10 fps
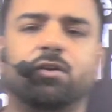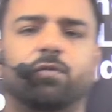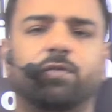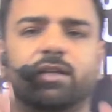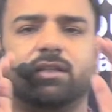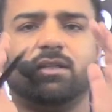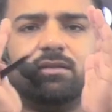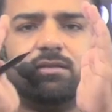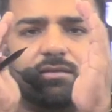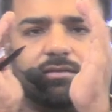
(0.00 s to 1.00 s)
where the
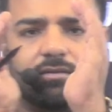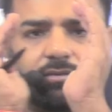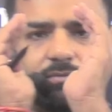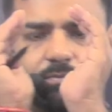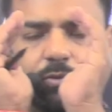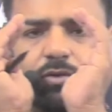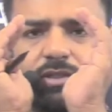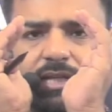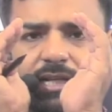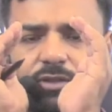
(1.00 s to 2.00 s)

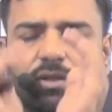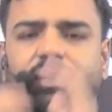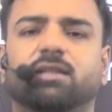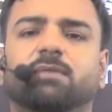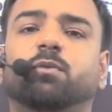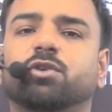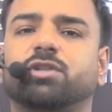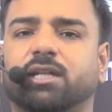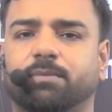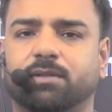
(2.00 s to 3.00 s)
bones are actually in the bow shaped,